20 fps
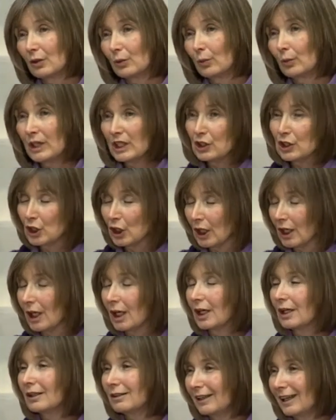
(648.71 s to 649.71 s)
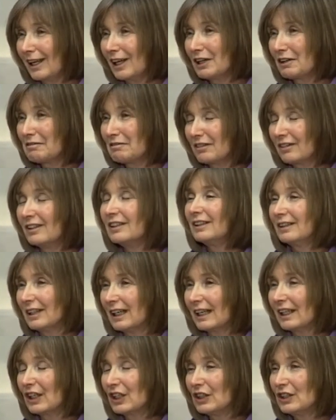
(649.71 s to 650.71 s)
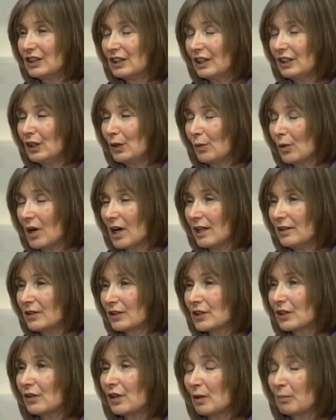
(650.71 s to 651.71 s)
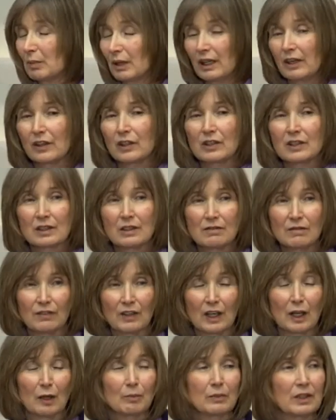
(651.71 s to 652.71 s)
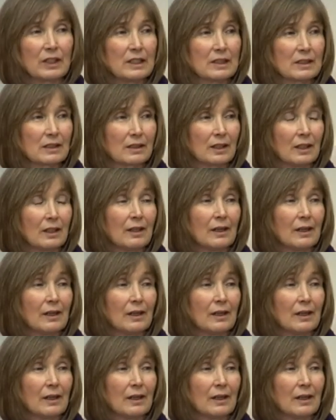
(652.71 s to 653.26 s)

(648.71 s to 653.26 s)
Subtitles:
rejig GIVE and continue on so that parents and families